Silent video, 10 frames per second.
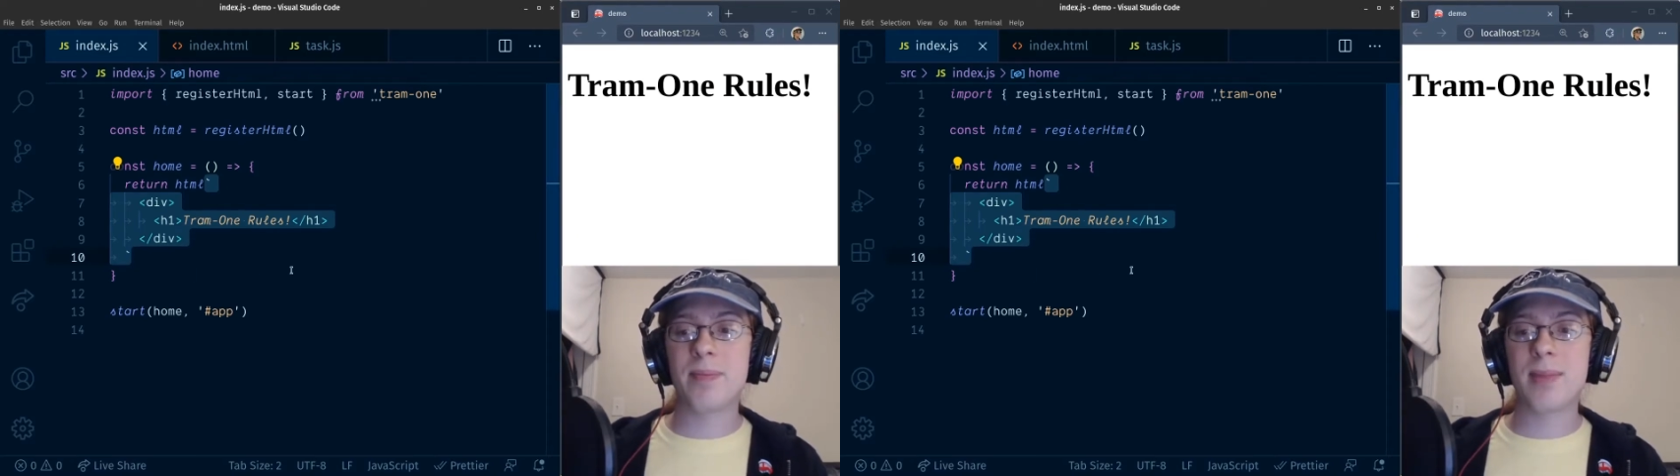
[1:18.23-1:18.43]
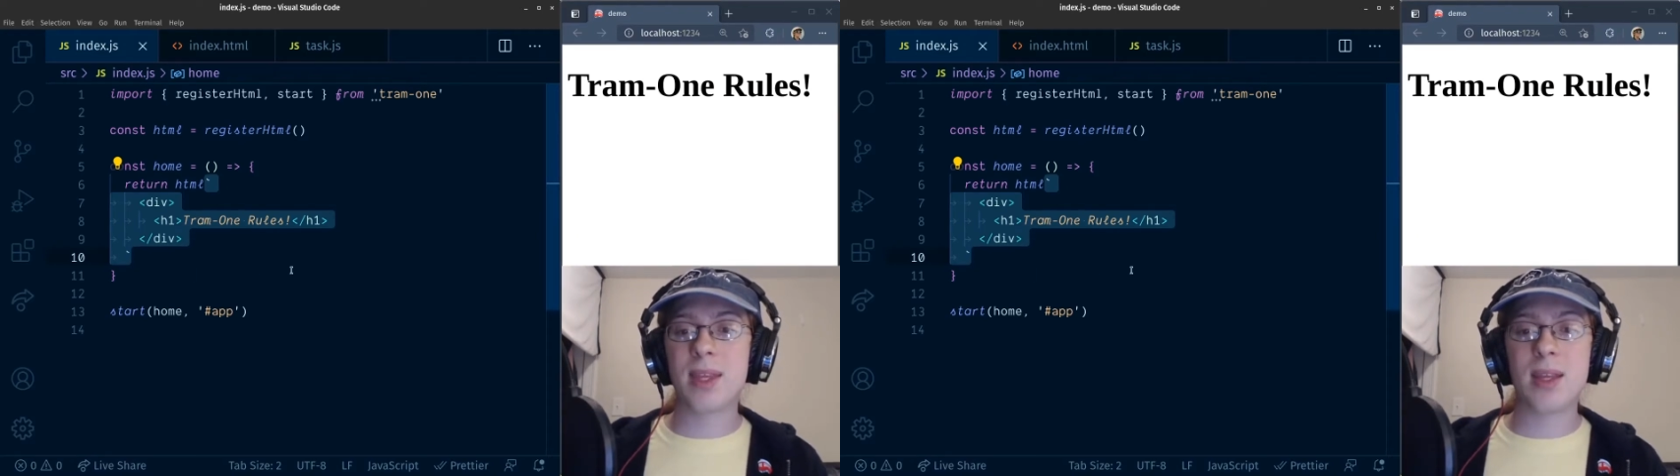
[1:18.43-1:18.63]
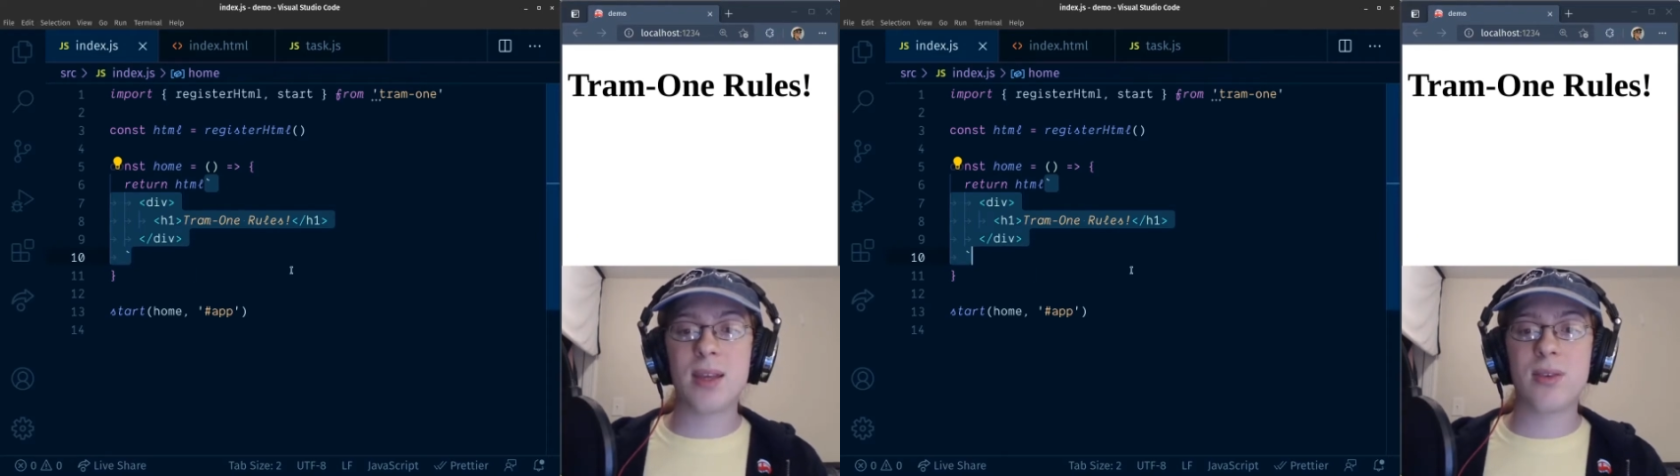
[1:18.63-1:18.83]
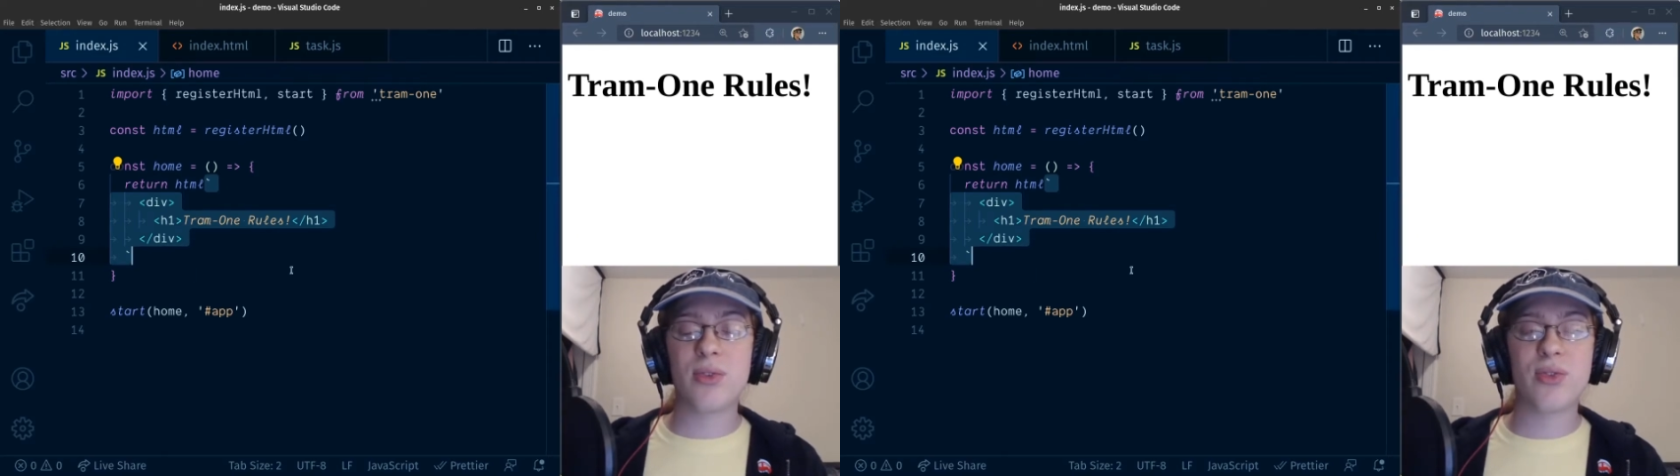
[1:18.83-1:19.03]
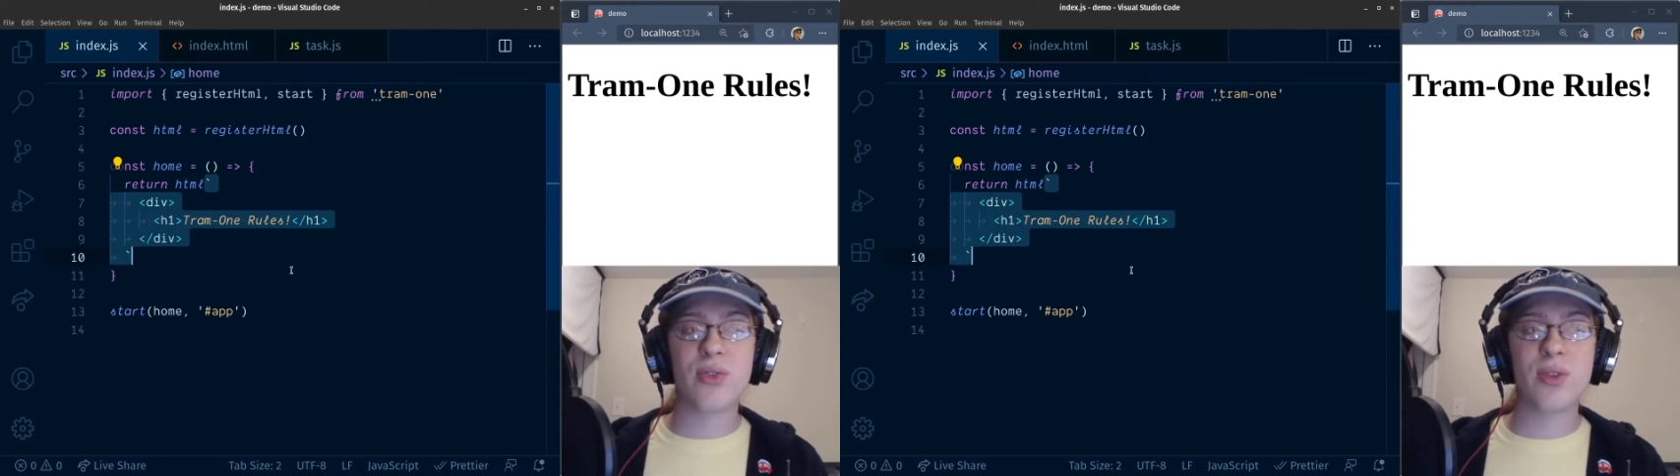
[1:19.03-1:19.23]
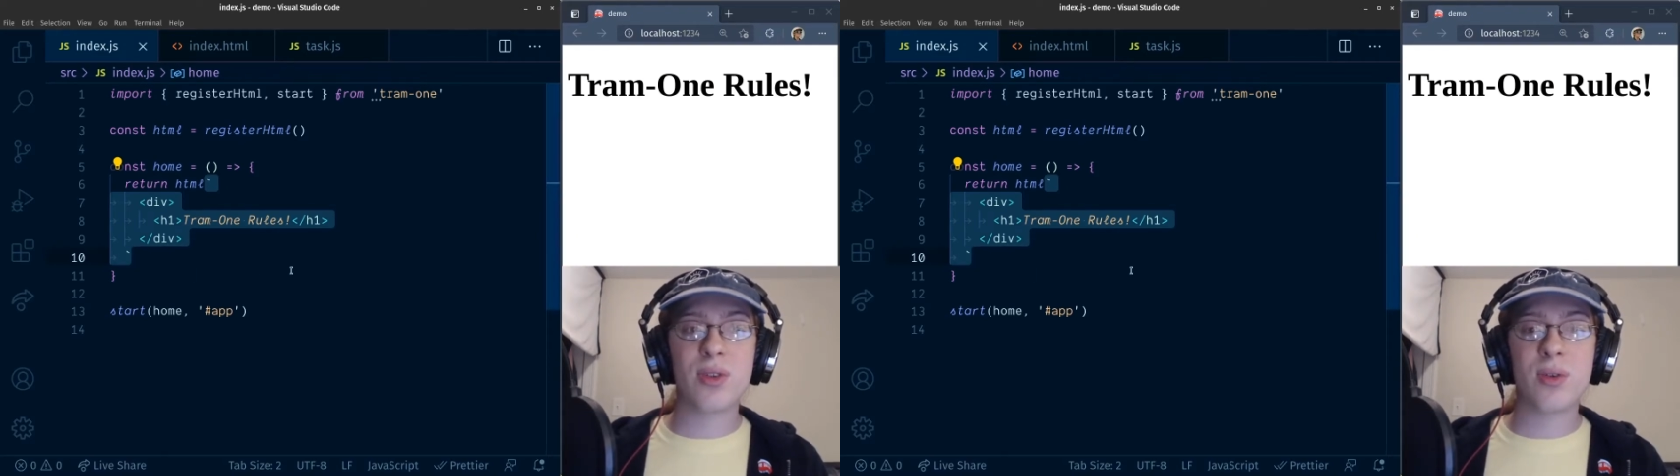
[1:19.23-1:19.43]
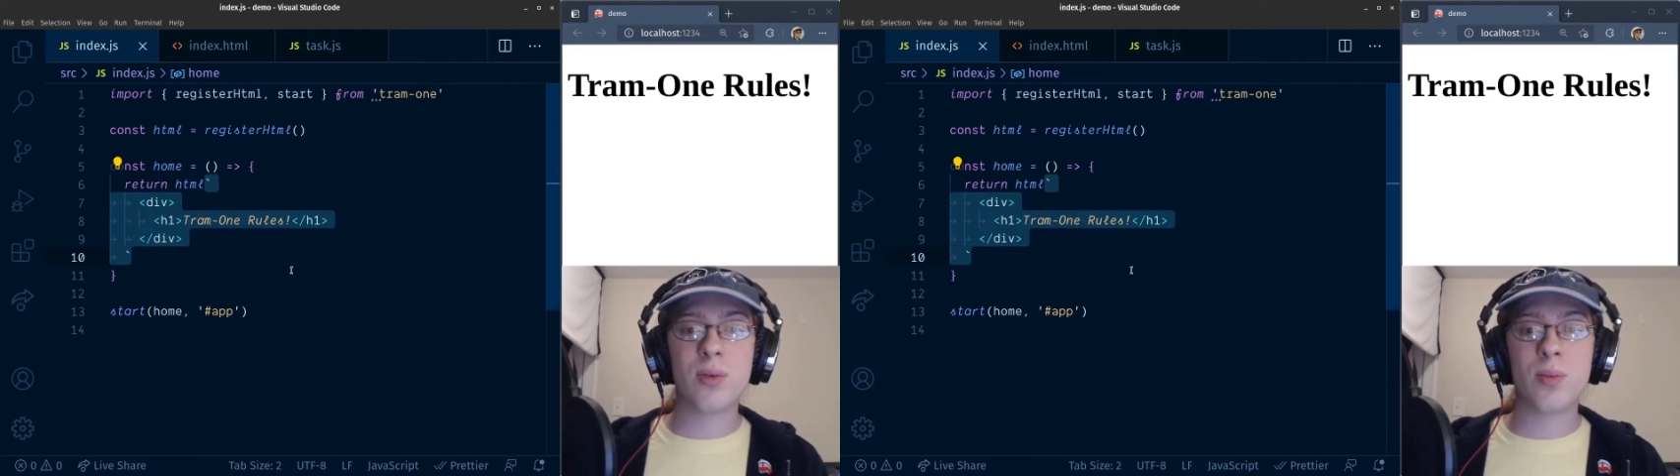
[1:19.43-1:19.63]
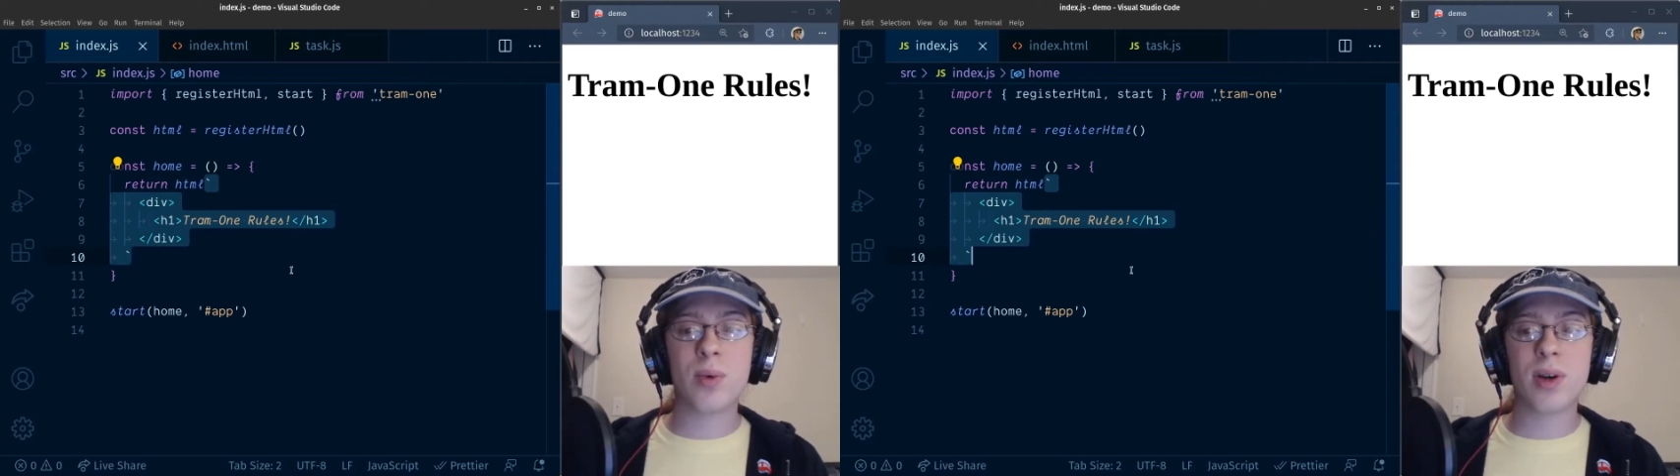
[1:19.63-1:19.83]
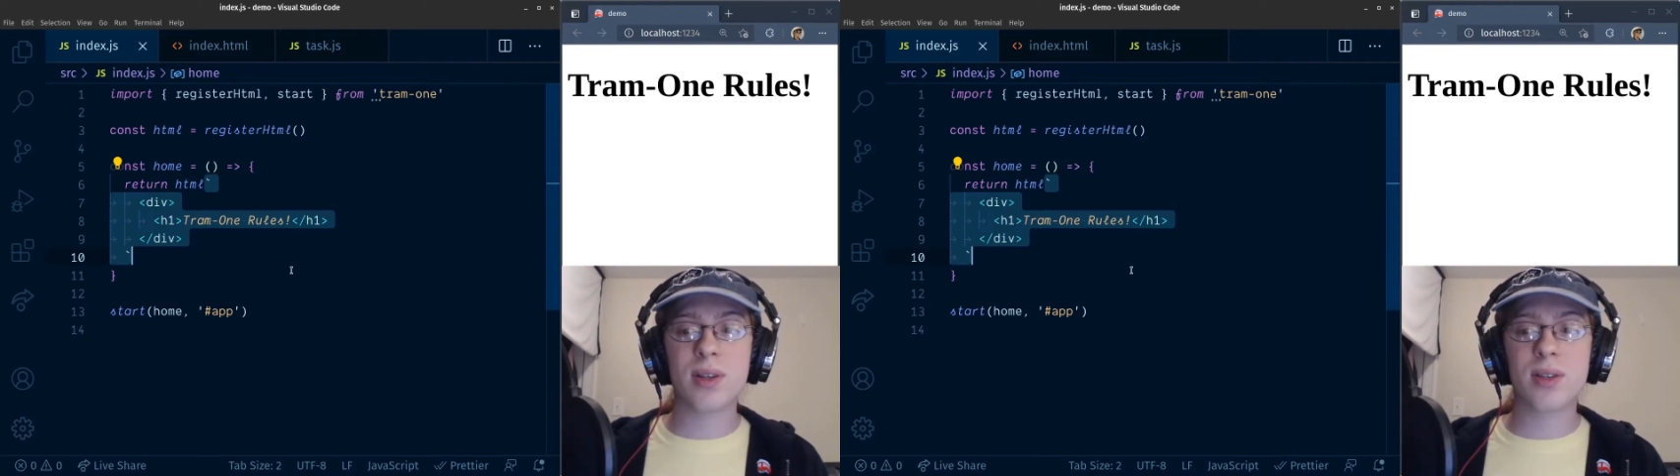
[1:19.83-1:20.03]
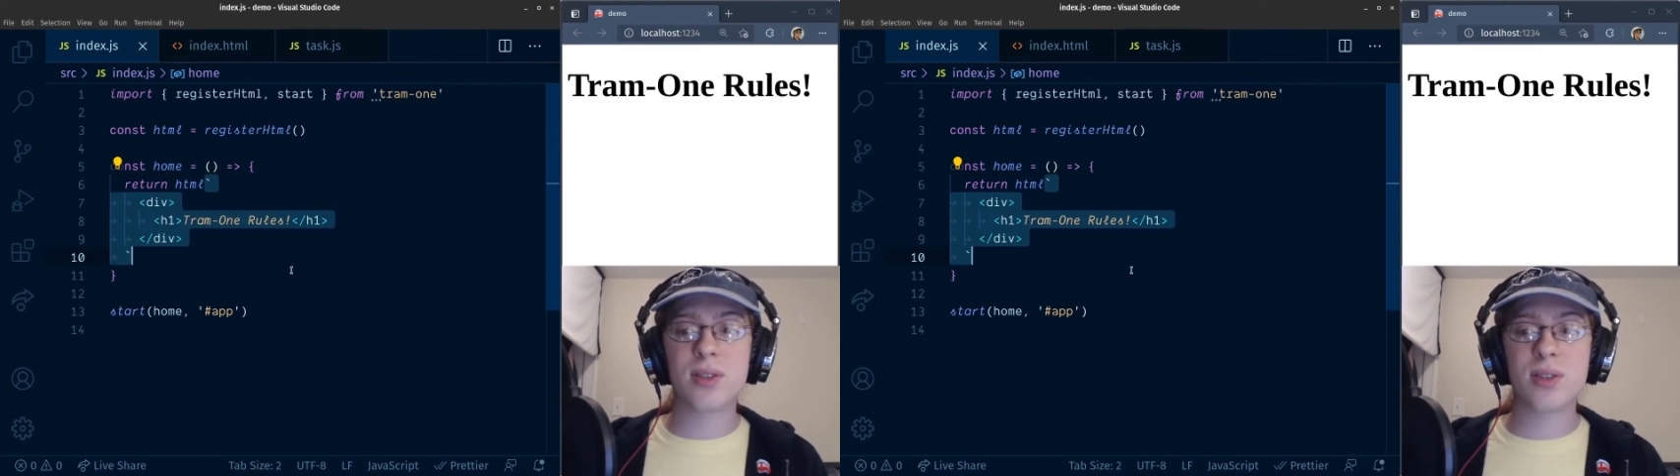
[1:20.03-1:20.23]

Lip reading: If you wanted